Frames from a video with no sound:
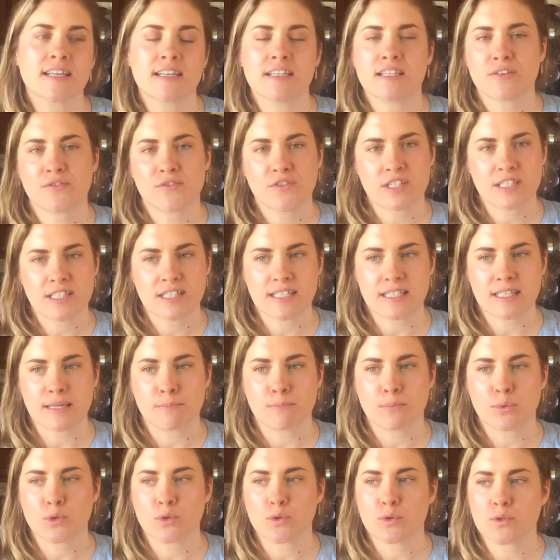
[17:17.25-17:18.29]
and different
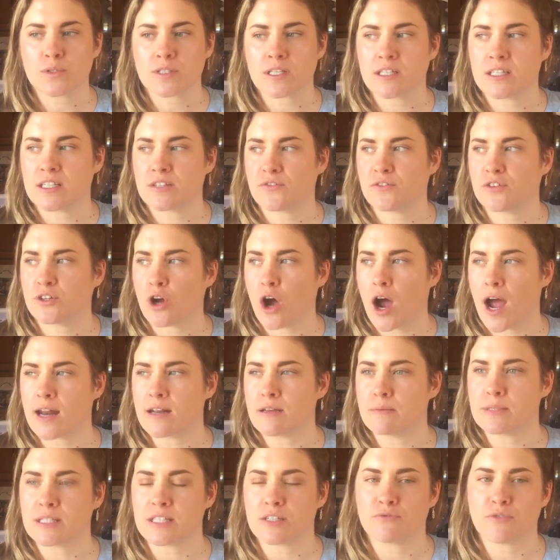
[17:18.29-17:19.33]
symbols and different
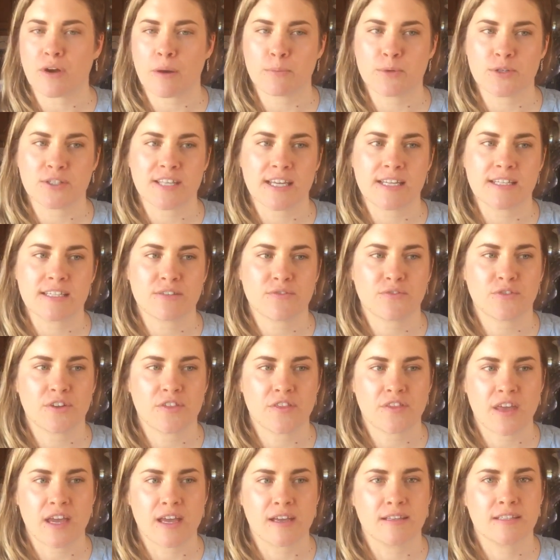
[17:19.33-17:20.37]
items that represent
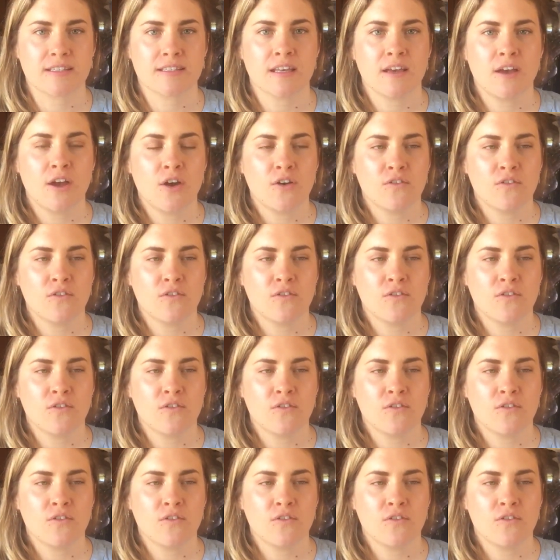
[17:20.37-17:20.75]
different things